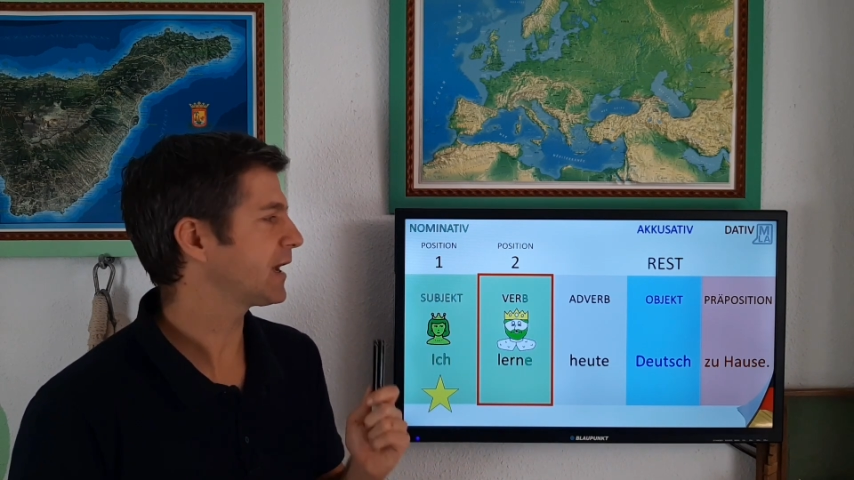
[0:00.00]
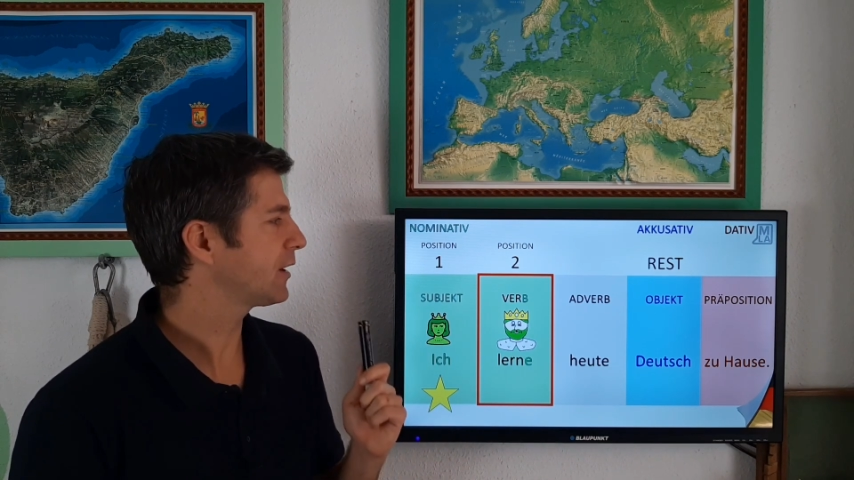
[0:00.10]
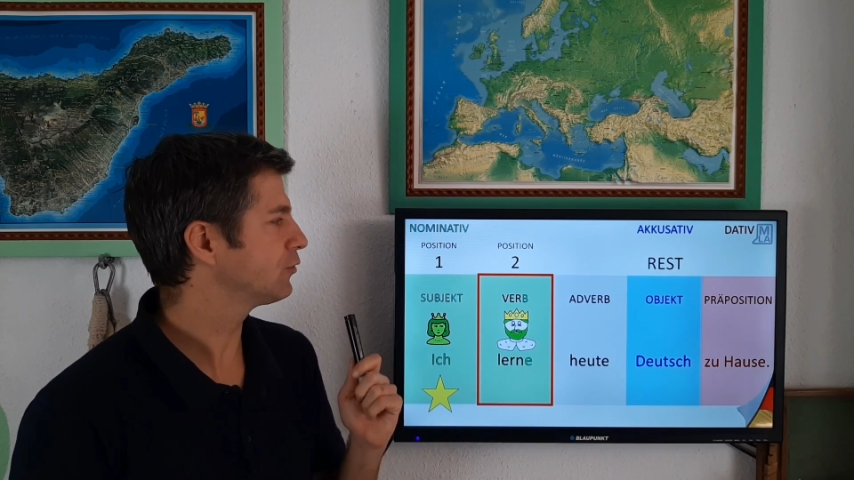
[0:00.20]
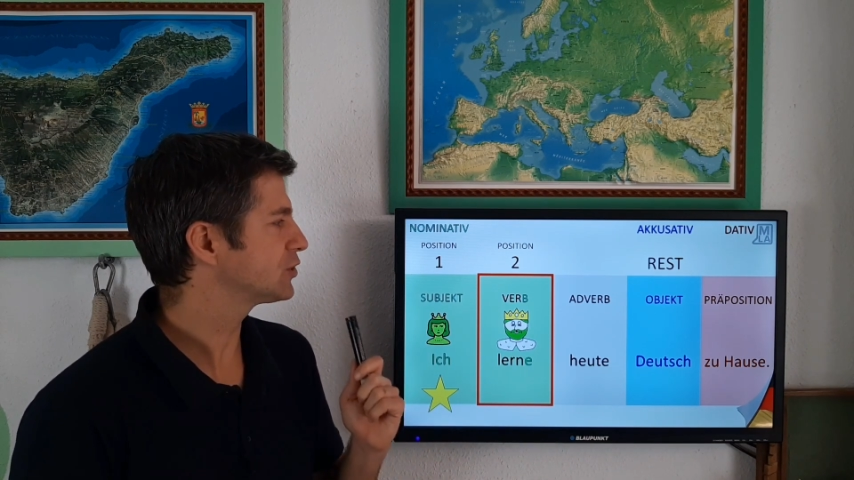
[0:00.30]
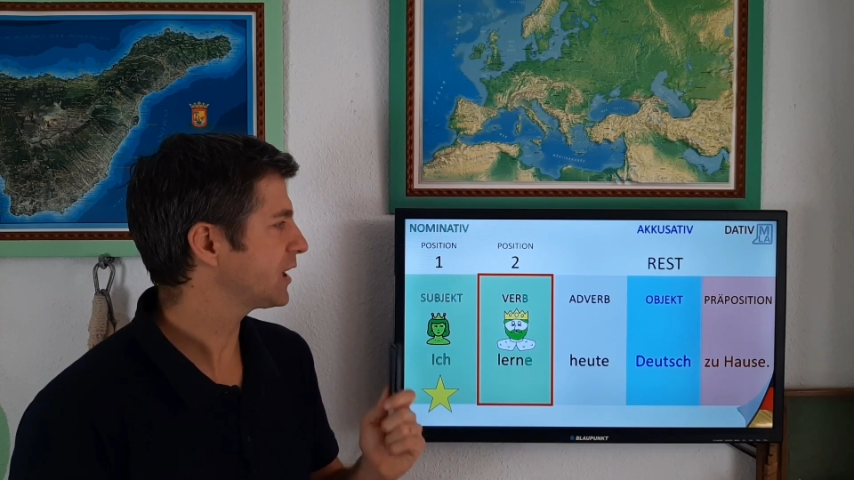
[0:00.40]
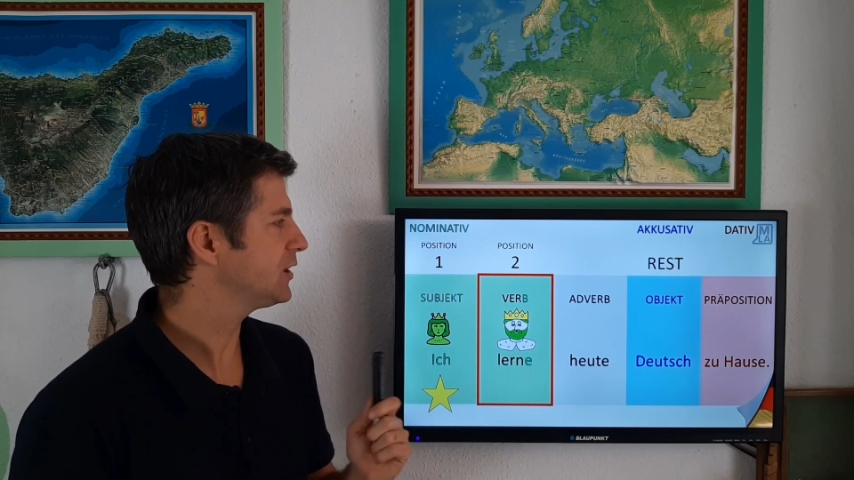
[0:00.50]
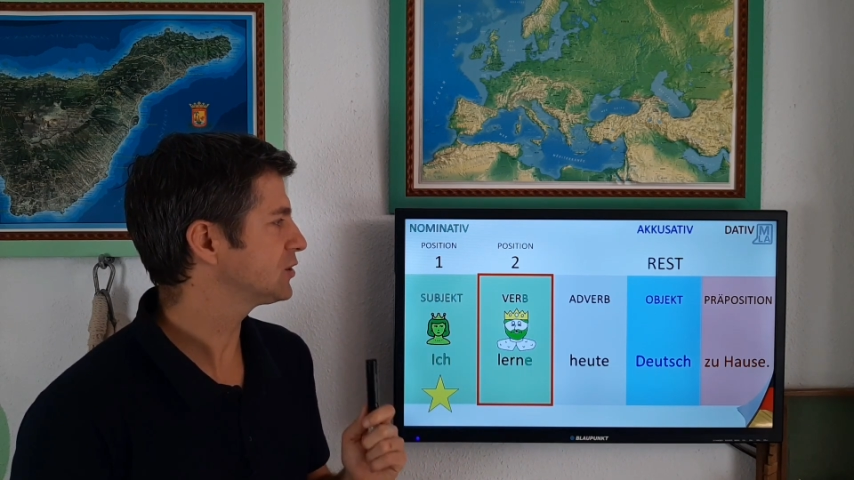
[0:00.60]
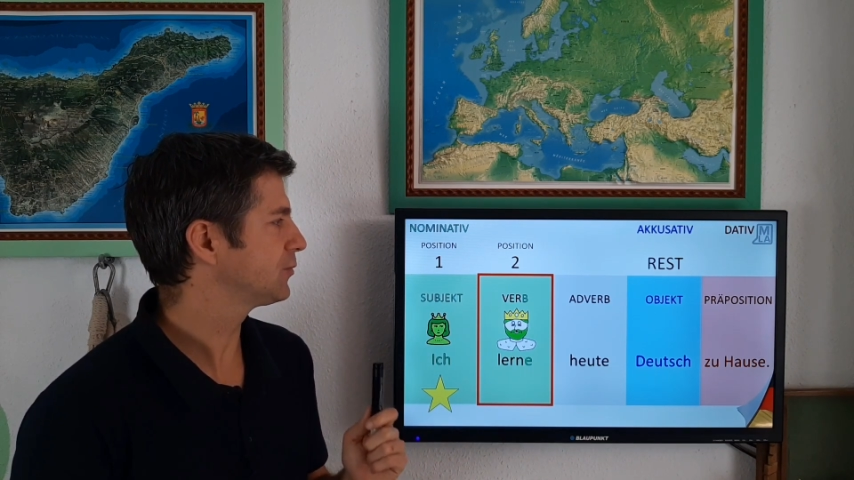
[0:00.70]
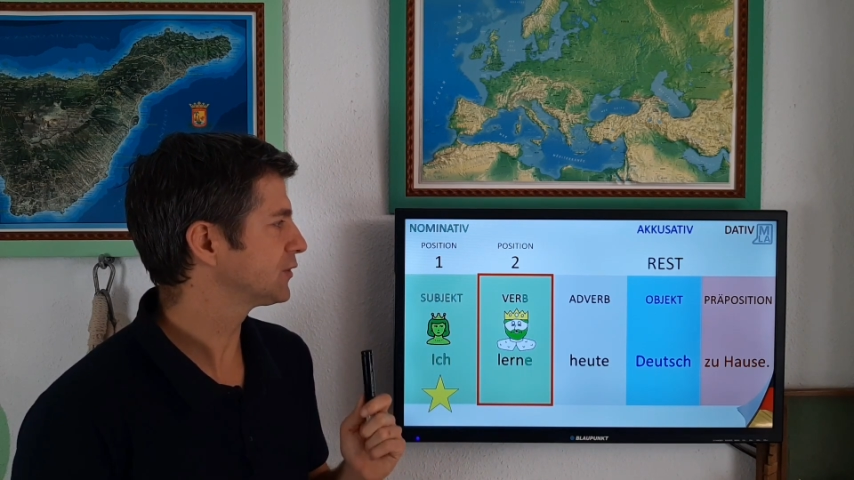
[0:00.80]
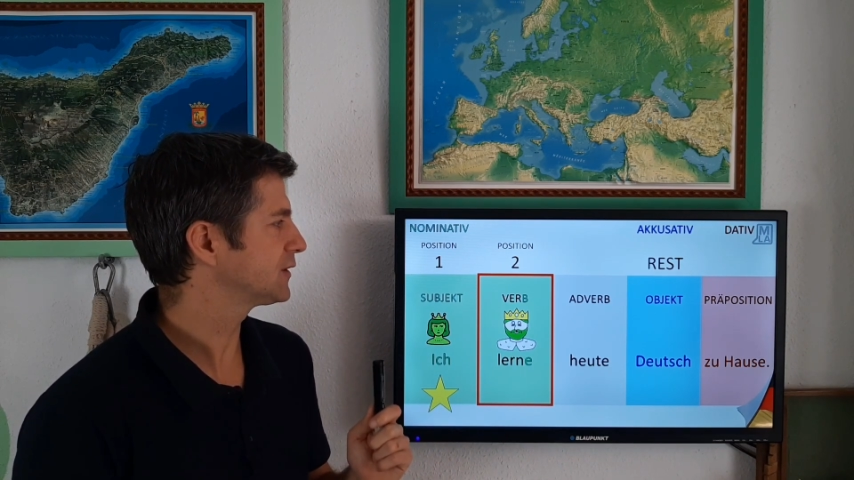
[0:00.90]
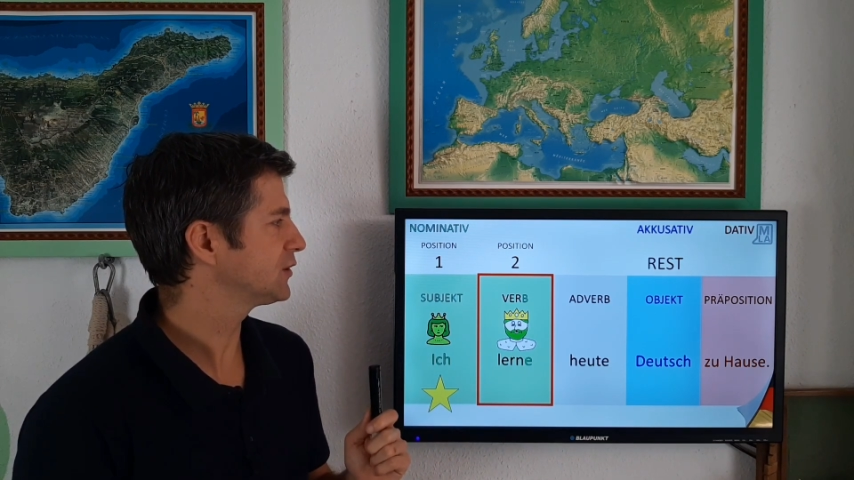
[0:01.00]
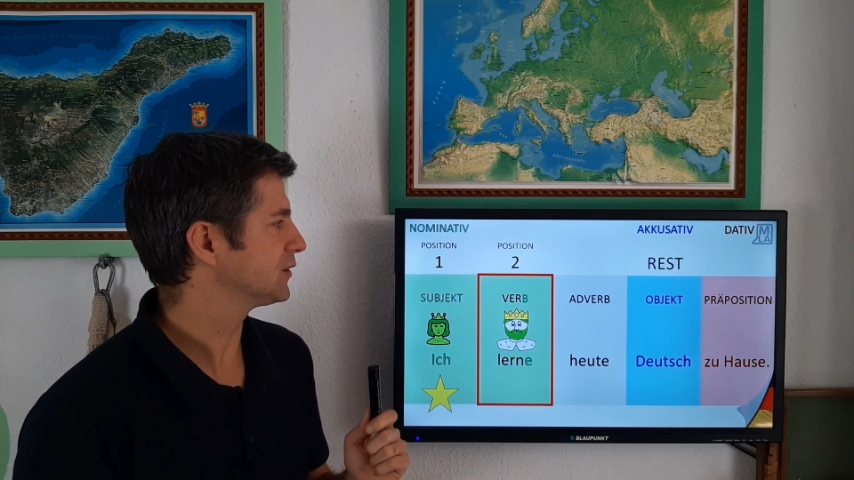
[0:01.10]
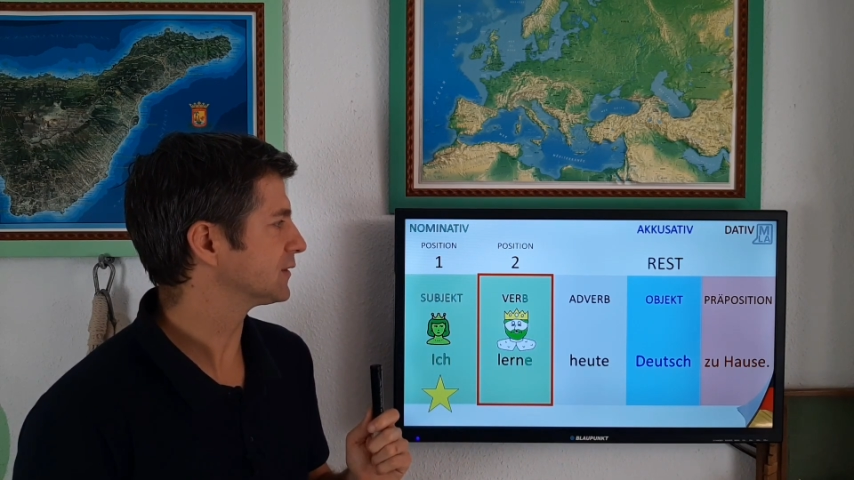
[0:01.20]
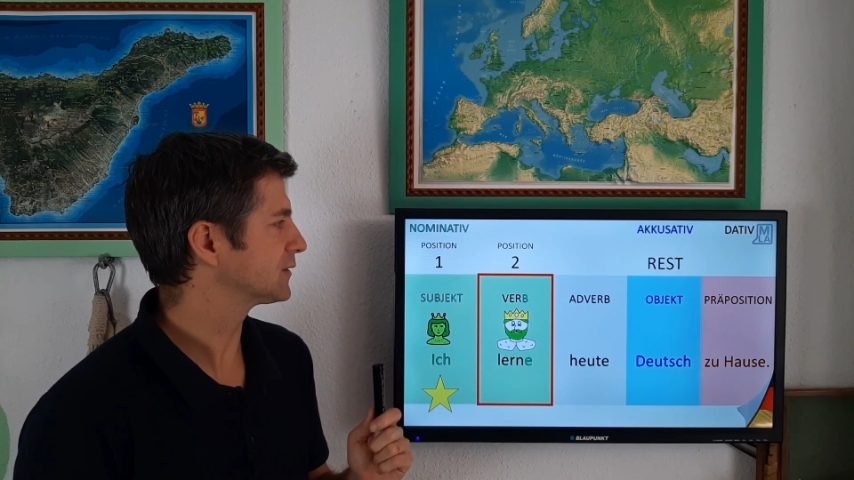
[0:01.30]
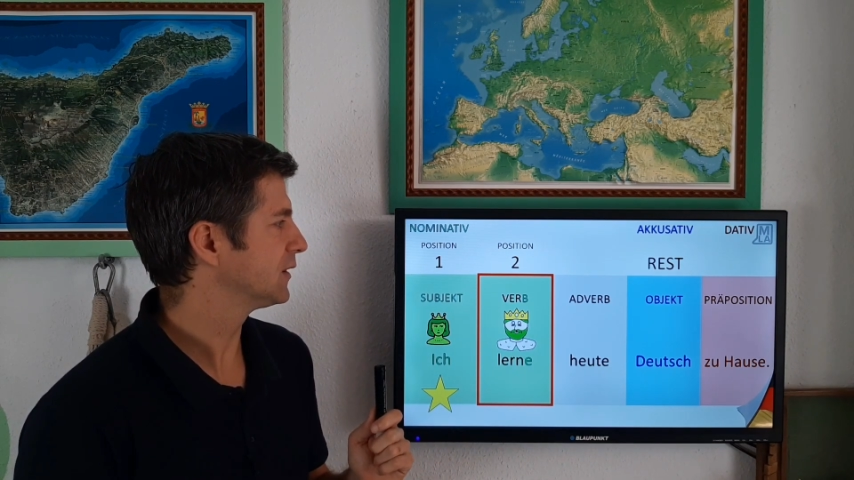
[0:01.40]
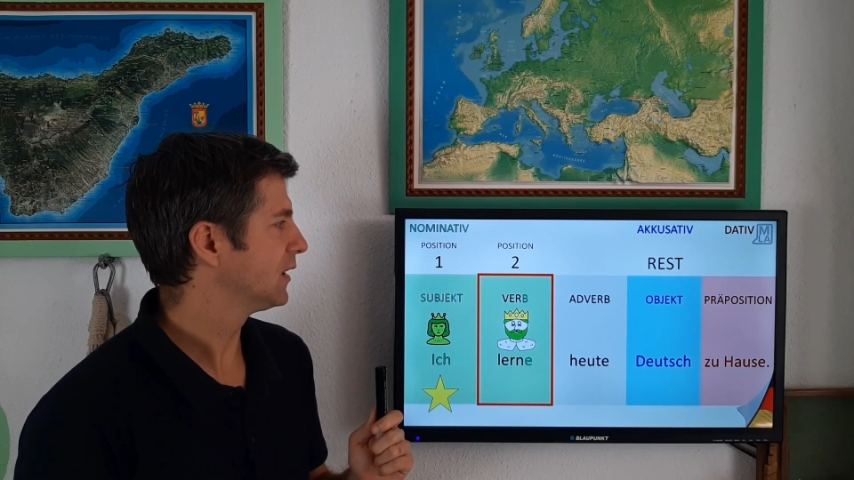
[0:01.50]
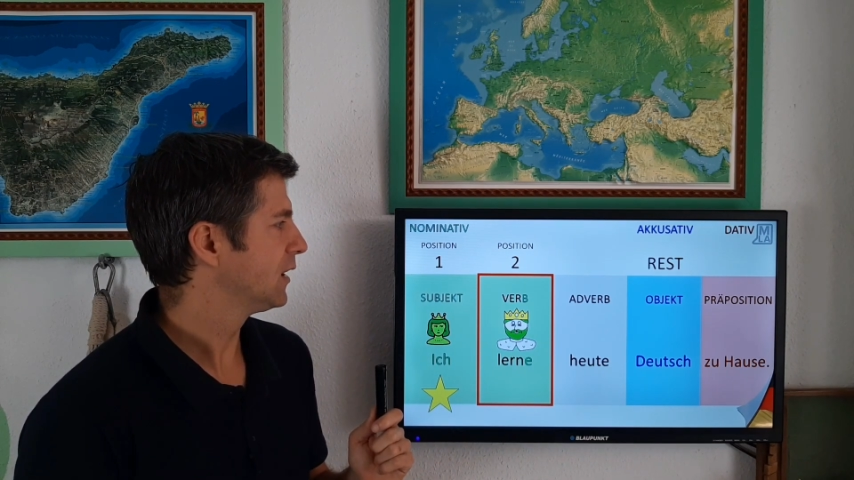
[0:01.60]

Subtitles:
I could change the positions.